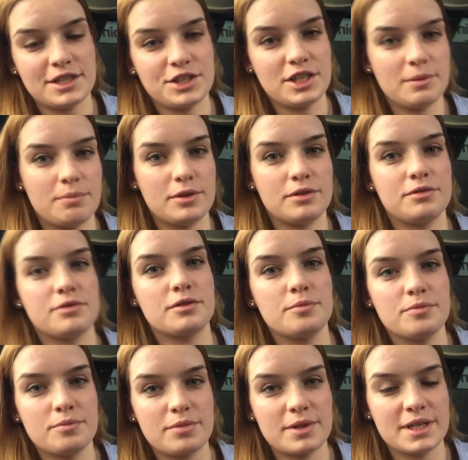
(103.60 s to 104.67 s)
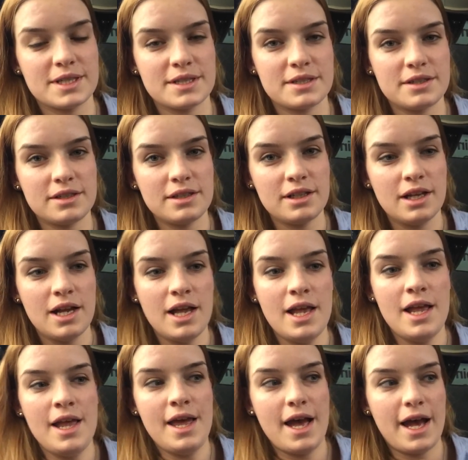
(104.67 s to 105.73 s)
Cheaper from Bristol,
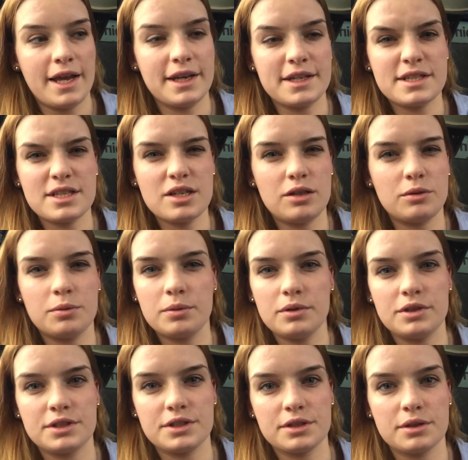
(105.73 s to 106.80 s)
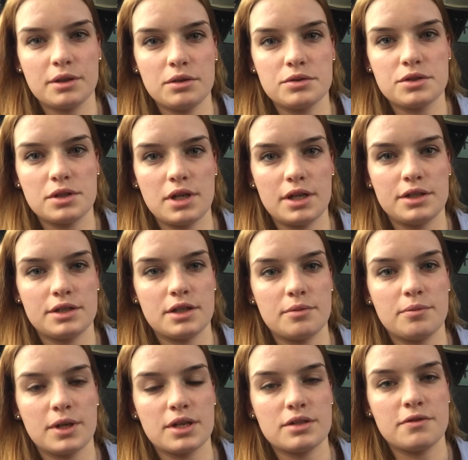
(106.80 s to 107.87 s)
and it's not worth to go to
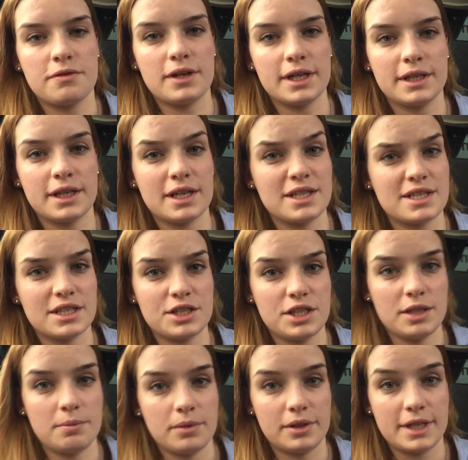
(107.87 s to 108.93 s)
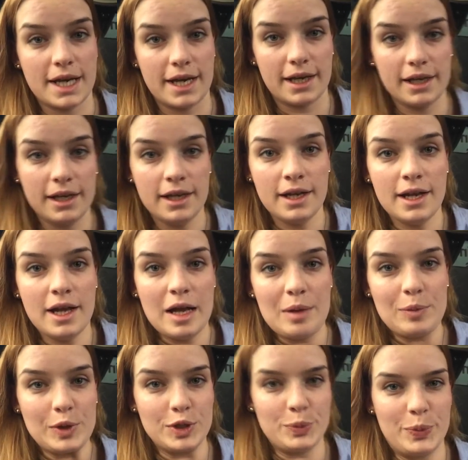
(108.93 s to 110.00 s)
London because the flight tickets are cheaper there,
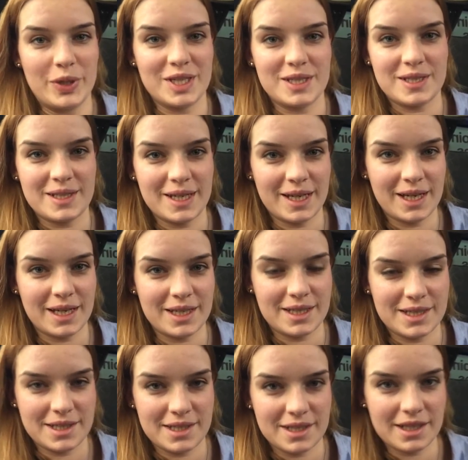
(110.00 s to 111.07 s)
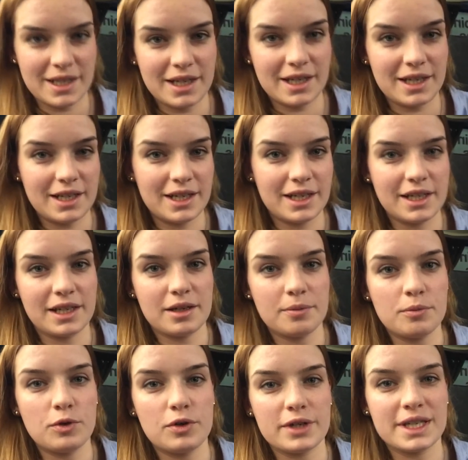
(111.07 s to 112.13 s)
but the bus tickets are
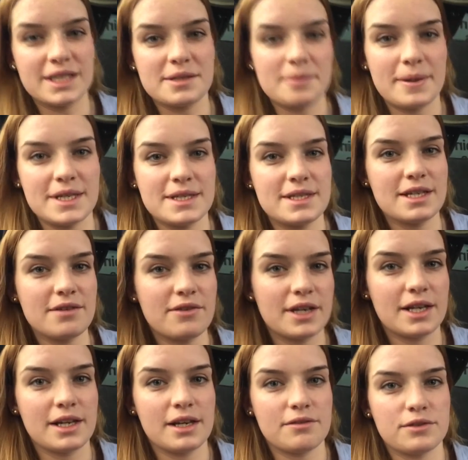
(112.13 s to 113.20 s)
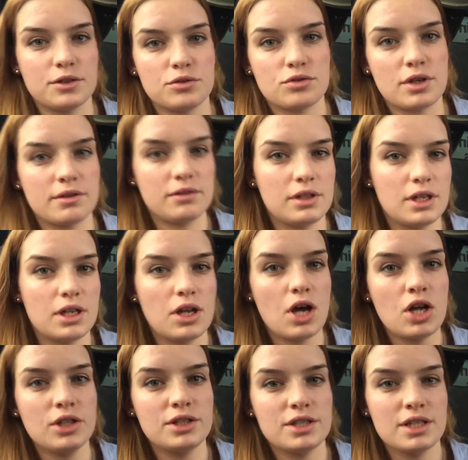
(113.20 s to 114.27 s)
like more expensive and I have to travel a
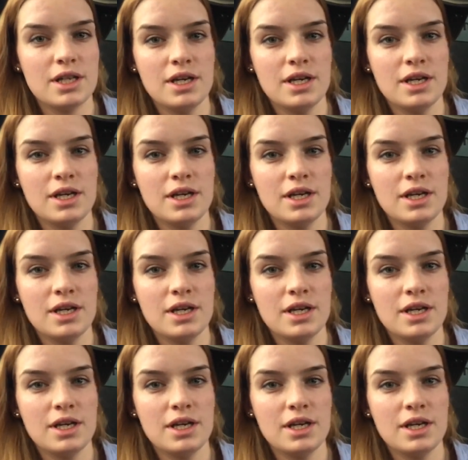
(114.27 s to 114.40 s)
lot.